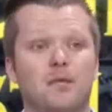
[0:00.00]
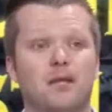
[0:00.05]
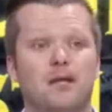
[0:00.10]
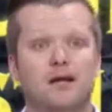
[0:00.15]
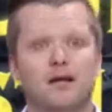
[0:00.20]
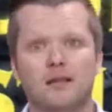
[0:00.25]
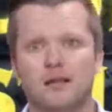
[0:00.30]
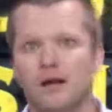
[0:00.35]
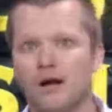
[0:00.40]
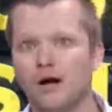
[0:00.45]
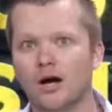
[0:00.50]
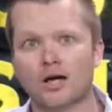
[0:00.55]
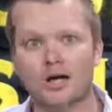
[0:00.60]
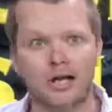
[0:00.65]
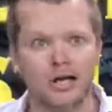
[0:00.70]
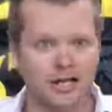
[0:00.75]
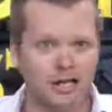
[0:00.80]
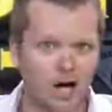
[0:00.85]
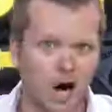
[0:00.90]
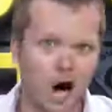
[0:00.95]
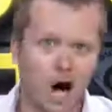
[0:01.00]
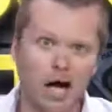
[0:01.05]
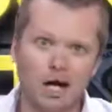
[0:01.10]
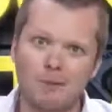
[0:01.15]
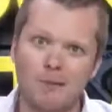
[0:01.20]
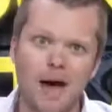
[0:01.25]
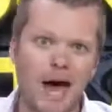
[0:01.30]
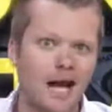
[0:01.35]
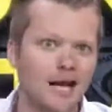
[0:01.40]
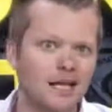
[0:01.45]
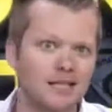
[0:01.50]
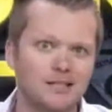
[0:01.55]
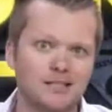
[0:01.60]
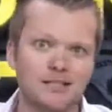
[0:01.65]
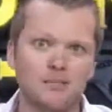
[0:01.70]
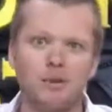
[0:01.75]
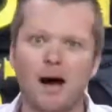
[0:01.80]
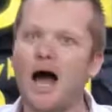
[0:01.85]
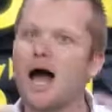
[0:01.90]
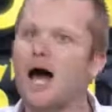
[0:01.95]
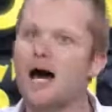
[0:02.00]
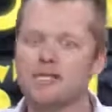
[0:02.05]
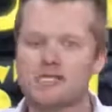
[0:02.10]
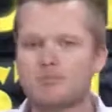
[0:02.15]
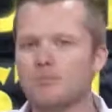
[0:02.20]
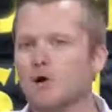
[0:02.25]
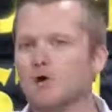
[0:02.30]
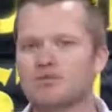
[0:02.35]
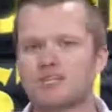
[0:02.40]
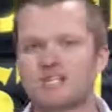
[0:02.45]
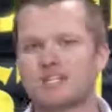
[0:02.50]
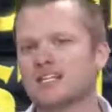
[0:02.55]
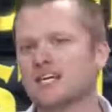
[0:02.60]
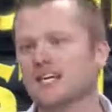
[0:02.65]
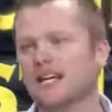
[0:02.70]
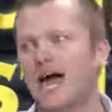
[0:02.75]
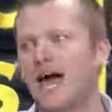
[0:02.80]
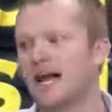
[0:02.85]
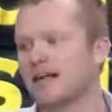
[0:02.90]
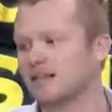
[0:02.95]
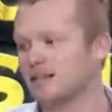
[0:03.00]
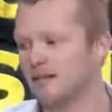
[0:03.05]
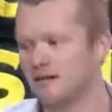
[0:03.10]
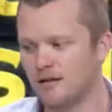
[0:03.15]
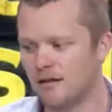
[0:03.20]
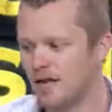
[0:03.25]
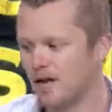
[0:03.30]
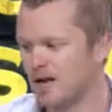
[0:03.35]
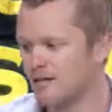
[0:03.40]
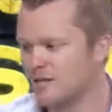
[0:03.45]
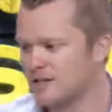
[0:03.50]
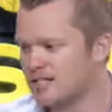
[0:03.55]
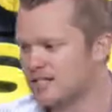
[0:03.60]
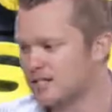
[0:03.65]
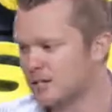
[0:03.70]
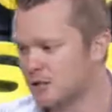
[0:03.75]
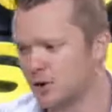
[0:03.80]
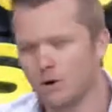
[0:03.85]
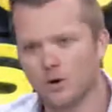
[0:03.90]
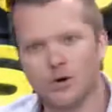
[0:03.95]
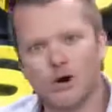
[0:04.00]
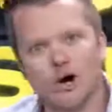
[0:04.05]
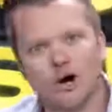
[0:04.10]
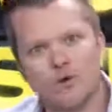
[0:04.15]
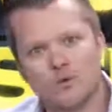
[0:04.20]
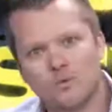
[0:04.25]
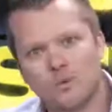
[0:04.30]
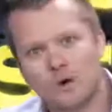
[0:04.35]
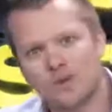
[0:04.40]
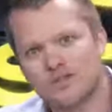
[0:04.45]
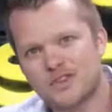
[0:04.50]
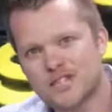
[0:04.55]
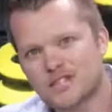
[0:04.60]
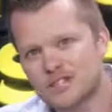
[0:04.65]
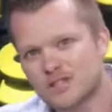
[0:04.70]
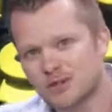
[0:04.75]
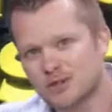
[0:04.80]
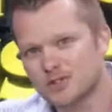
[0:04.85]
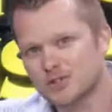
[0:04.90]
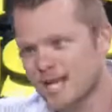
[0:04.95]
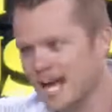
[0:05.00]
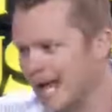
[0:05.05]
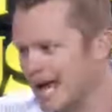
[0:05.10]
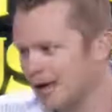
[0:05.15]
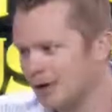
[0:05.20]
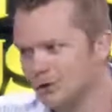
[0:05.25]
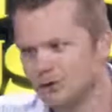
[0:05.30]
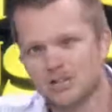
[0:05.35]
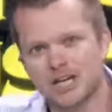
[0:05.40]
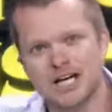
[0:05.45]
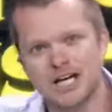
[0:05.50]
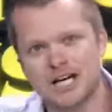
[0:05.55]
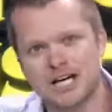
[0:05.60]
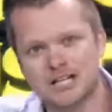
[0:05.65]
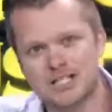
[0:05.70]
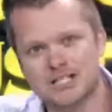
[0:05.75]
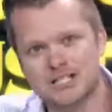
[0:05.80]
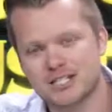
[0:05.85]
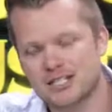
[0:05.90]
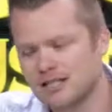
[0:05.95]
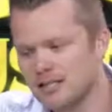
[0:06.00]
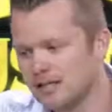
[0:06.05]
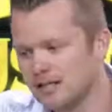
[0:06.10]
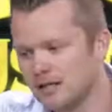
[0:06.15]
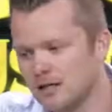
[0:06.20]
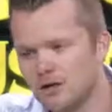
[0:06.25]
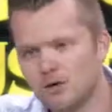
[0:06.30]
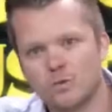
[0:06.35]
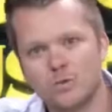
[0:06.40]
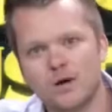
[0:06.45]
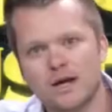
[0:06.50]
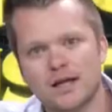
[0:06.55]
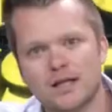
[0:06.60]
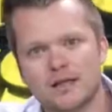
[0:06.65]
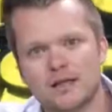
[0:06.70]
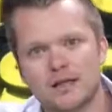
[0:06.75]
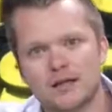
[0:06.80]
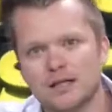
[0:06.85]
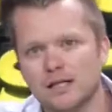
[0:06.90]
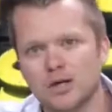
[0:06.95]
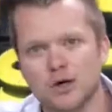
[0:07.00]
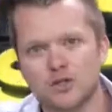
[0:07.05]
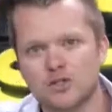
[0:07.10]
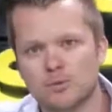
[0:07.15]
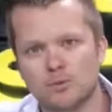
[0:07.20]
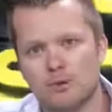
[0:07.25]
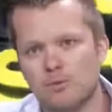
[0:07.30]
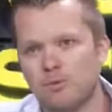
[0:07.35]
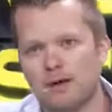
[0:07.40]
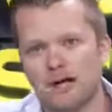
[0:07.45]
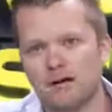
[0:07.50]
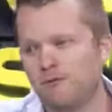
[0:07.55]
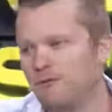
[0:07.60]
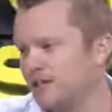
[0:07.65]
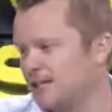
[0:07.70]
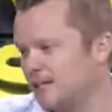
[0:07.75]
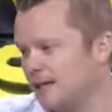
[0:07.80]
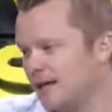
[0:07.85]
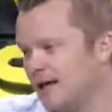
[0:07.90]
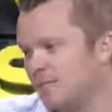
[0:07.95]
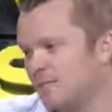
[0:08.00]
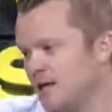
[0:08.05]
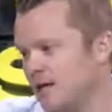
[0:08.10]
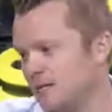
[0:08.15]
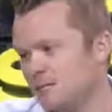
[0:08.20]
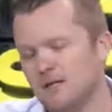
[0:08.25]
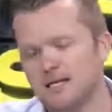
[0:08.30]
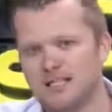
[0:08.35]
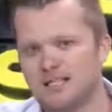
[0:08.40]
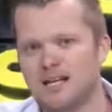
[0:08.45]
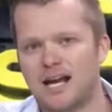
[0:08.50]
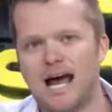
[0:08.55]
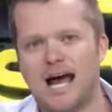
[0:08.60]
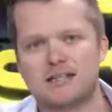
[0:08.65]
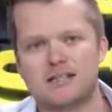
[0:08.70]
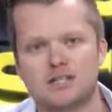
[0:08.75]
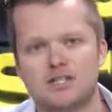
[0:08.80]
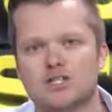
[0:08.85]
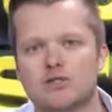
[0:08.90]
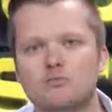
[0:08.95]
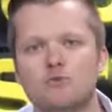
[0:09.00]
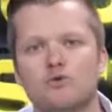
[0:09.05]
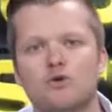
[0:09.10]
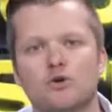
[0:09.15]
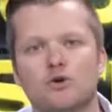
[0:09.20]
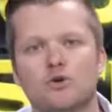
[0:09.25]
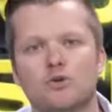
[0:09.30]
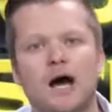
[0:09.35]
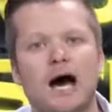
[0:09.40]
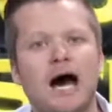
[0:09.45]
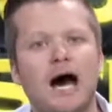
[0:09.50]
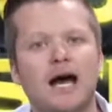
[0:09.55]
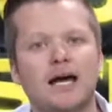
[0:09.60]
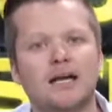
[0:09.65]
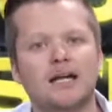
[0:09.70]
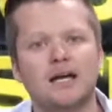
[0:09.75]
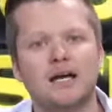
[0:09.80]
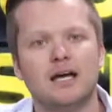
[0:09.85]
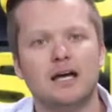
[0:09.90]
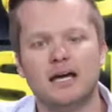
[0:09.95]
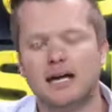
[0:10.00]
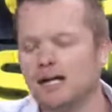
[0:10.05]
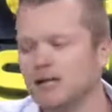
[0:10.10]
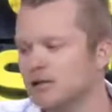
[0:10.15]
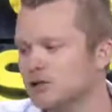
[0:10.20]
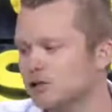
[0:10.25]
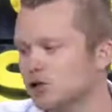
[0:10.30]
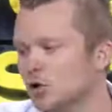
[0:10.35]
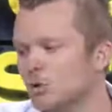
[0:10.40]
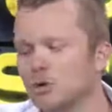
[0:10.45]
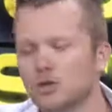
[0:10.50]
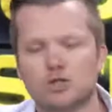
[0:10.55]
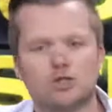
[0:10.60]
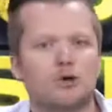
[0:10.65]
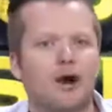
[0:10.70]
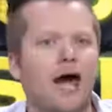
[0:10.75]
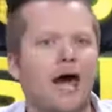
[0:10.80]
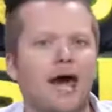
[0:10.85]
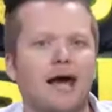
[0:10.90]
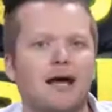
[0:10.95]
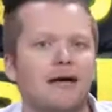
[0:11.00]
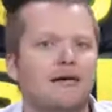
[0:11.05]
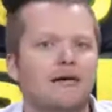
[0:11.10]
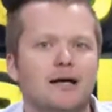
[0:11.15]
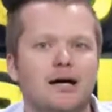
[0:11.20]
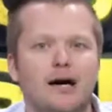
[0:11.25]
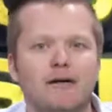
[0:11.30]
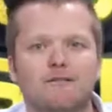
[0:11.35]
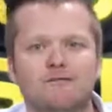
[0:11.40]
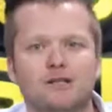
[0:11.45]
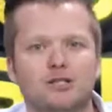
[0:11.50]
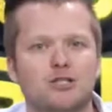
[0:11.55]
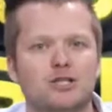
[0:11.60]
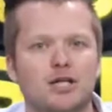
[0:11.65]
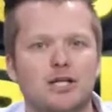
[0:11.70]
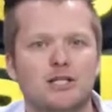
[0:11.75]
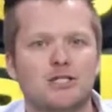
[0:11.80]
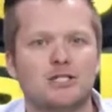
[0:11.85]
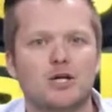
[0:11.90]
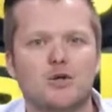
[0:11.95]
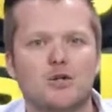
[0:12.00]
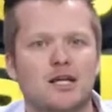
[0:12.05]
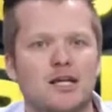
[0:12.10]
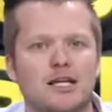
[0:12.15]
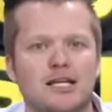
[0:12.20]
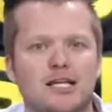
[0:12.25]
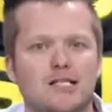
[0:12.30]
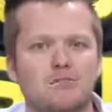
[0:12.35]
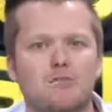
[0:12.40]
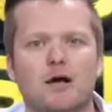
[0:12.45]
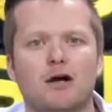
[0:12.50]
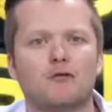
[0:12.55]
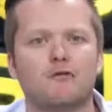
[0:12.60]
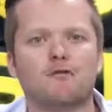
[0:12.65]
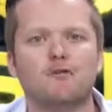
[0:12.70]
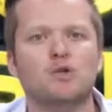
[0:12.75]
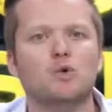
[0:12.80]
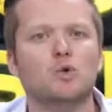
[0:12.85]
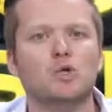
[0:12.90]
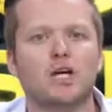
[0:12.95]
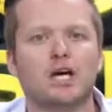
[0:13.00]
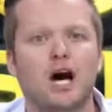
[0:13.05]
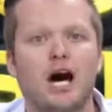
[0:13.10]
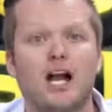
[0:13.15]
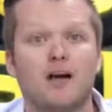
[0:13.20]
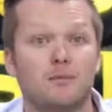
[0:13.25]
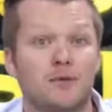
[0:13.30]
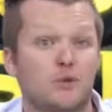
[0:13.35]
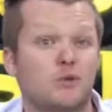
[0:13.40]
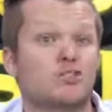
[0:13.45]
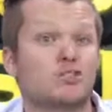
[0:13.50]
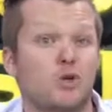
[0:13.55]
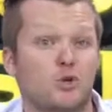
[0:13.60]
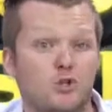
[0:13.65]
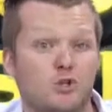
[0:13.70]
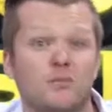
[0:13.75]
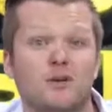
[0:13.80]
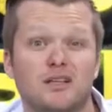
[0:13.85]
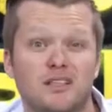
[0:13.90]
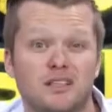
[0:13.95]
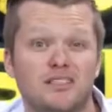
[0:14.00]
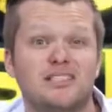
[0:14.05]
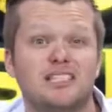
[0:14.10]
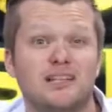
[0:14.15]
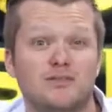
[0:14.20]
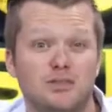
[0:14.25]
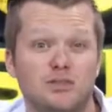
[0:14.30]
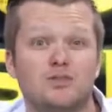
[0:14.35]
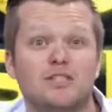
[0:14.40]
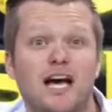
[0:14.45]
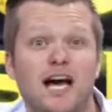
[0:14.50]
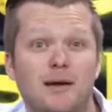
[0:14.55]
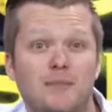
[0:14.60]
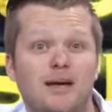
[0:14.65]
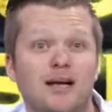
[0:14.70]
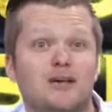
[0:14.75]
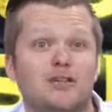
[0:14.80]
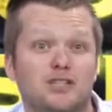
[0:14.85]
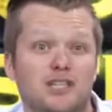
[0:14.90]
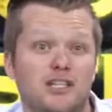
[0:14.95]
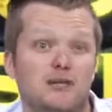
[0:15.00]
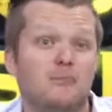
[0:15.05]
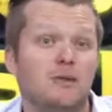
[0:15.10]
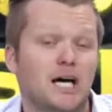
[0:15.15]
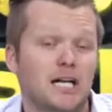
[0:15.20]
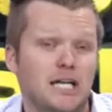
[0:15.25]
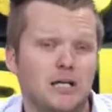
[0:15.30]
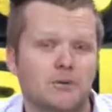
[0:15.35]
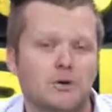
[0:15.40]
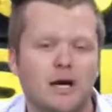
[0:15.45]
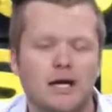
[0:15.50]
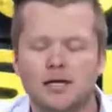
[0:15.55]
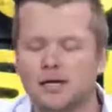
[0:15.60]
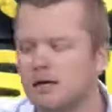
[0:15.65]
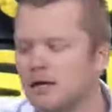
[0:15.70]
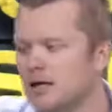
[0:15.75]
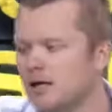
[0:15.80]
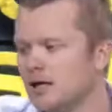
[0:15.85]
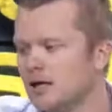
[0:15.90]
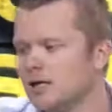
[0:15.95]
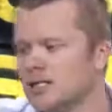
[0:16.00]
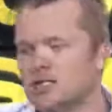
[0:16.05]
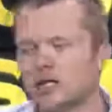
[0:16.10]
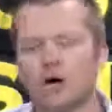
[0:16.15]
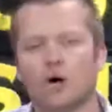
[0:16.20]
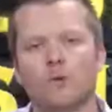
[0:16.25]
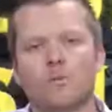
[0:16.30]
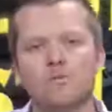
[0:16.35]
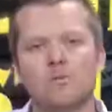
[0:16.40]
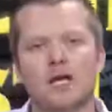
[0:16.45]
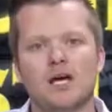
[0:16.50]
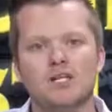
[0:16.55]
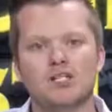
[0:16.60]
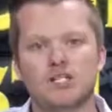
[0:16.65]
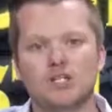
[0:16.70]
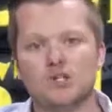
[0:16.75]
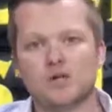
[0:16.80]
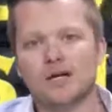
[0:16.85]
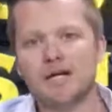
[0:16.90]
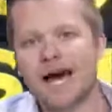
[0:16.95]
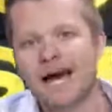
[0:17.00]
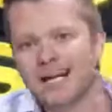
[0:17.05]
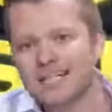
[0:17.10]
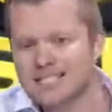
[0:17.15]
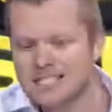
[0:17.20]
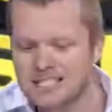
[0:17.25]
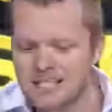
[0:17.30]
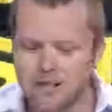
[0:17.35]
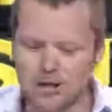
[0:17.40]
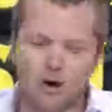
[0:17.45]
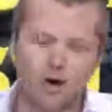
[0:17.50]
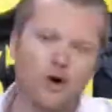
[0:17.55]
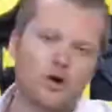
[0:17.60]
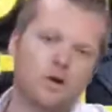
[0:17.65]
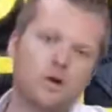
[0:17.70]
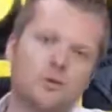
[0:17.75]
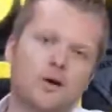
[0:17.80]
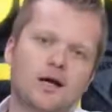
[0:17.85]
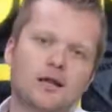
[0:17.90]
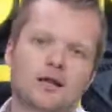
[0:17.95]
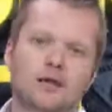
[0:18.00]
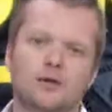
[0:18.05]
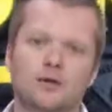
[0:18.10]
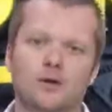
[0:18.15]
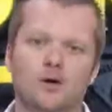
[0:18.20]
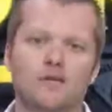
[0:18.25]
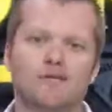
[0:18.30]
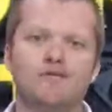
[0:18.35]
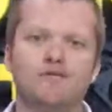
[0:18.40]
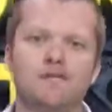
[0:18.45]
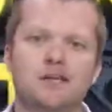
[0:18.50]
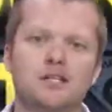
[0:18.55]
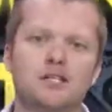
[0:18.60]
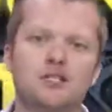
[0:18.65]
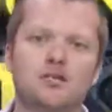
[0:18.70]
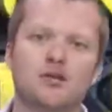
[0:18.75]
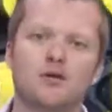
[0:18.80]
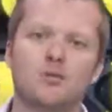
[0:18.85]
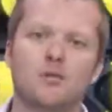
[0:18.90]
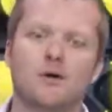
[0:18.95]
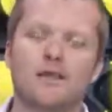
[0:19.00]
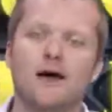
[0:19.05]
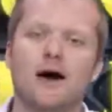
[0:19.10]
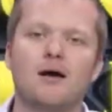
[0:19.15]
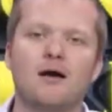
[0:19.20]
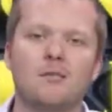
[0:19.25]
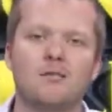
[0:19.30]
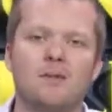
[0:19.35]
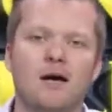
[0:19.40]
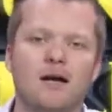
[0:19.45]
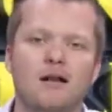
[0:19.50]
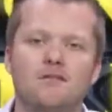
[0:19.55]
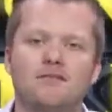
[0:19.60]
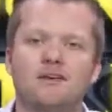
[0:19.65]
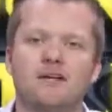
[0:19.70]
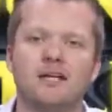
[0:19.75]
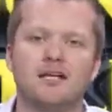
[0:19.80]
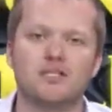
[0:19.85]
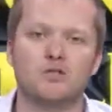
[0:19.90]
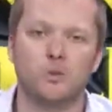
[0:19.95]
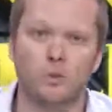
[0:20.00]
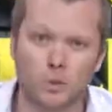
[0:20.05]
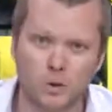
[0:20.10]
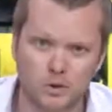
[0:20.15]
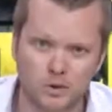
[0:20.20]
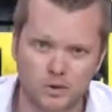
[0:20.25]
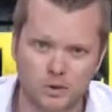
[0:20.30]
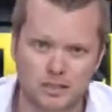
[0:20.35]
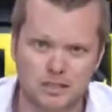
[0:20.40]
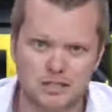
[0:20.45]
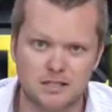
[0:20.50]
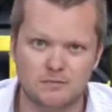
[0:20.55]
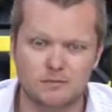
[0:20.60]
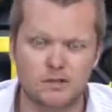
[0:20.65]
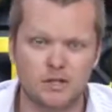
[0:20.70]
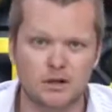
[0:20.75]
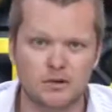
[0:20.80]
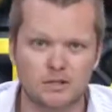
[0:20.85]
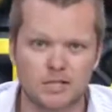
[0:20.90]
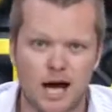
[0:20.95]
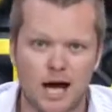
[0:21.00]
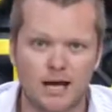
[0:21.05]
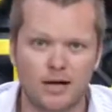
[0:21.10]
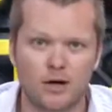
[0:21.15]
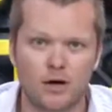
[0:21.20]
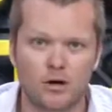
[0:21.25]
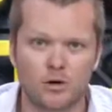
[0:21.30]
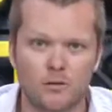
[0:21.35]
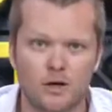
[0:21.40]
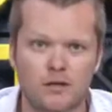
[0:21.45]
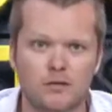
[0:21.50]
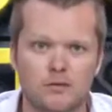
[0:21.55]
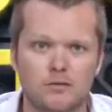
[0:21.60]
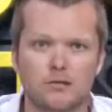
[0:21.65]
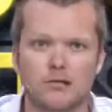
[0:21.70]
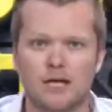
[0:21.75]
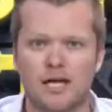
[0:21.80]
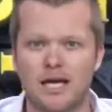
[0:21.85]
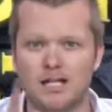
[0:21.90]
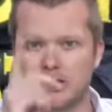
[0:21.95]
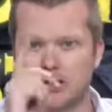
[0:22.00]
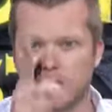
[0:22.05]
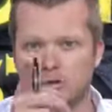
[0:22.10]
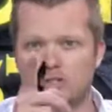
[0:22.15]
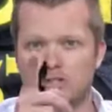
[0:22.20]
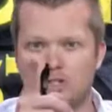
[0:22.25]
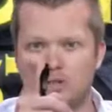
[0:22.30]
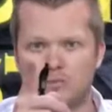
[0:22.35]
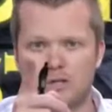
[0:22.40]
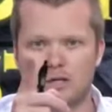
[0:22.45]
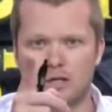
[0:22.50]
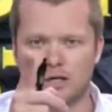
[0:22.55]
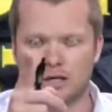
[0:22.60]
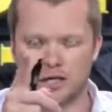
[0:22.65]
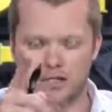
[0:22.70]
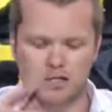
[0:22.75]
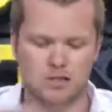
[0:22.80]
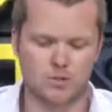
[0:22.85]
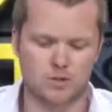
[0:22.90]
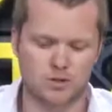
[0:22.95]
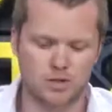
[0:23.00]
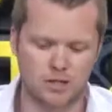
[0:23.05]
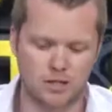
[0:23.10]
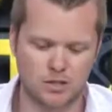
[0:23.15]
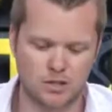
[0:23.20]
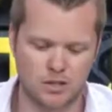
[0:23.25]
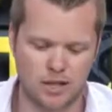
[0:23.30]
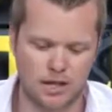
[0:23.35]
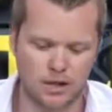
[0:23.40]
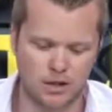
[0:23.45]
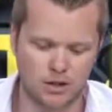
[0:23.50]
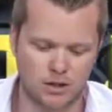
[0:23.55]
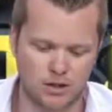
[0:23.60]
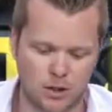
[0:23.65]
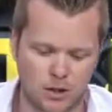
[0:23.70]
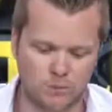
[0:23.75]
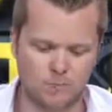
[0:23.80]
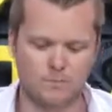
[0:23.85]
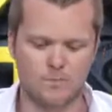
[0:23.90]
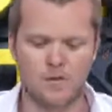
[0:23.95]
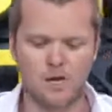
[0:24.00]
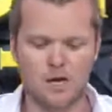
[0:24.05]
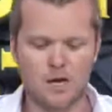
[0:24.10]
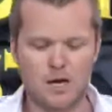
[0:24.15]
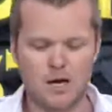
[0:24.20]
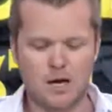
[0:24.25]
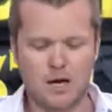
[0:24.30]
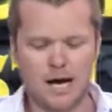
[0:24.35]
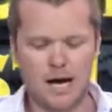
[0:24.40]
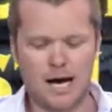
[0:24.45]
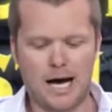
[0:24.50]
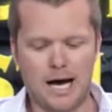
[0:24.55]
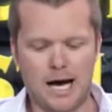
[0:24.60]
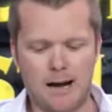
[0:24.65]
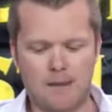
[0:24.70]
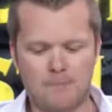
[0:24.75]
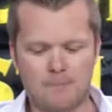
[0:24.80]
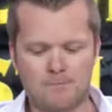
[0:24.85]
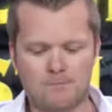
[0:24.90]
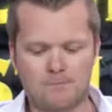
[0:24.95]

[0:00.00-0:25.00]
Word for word: They're going to automatically by osmosis connect the, this little what this little tail does with the ultimate benefit to them that it means it has a smoother ride and a lower drag efficient so that it gets better fuel economy which ultimately saves you time energy and money right so so you got to see it all the way through a feature without a benefit is worthless if you don't tie it all the way through and don't assume that your customer is going to do that on your own um,